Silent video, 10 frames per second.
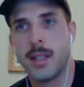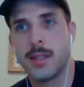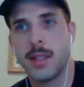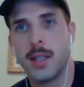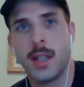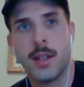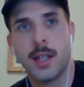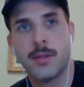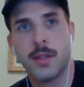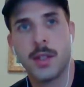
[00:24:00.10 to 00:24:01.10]
I'll see you later.
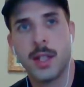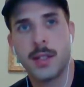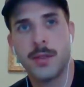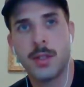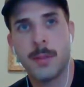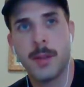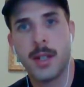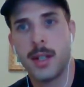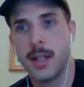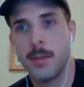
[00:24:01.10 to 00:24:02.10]
Thanks for jumping in
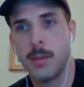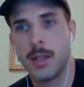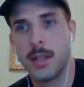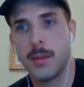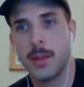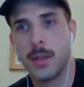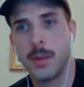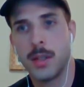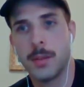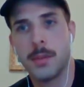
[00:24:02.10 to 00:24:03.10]
here. I
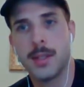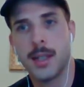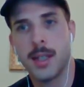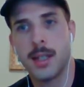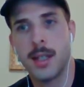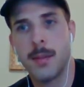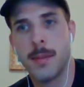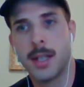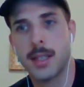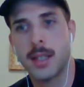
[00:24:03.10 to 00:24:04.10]
really appreciate it. It
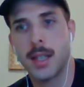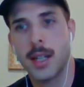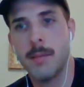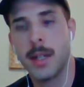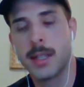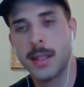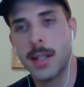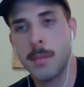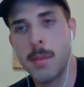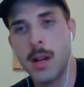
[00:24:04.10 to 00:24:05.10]
makes it
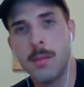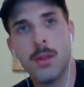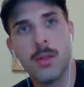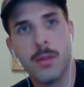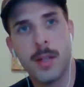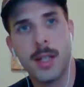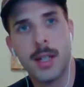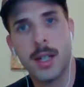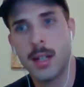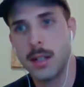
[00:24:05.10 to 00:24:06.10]
like bearable for me to
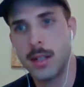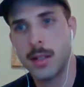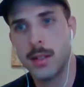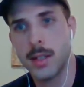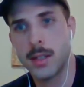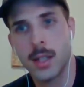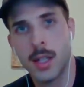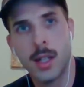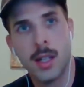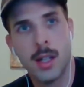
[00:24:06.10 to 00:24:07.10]
get on here and do this.
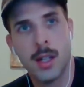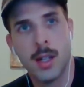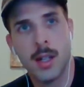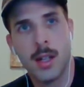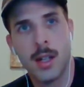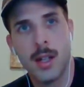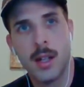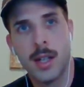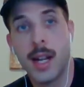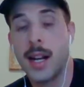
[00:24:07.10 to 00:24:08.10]

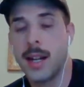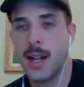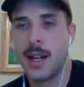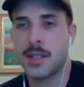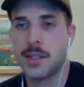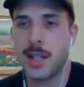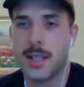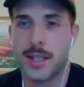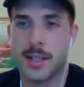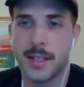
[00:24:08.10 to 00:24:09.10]
Okay, and then I actually
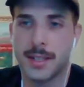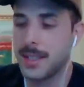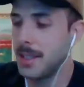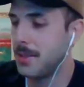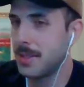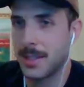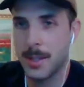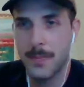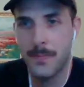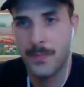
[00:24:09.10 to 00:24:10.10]
like talking this stuff. So,
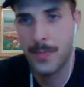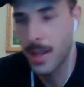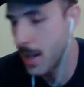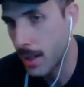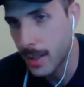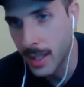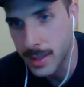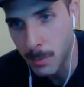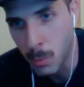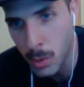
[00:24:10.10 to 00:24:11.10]
okay,
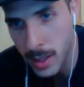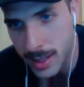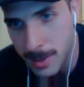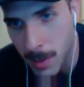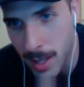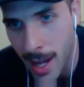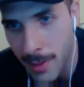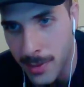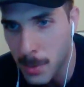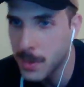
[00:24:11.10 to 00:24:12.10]
some really smart
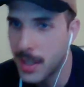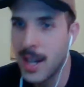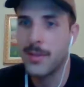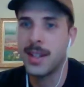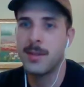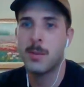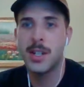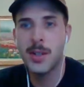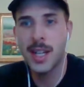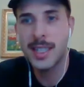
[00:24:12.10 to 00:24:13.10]
F. Don't put F in it. What are
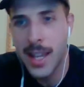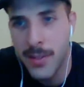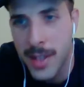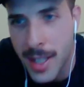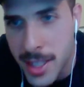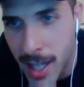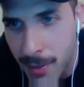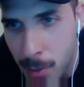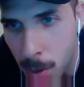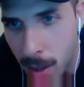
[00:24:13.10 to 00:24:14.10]
you guys effing in the chat
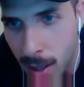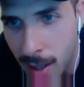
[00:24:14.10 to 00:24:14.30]
for?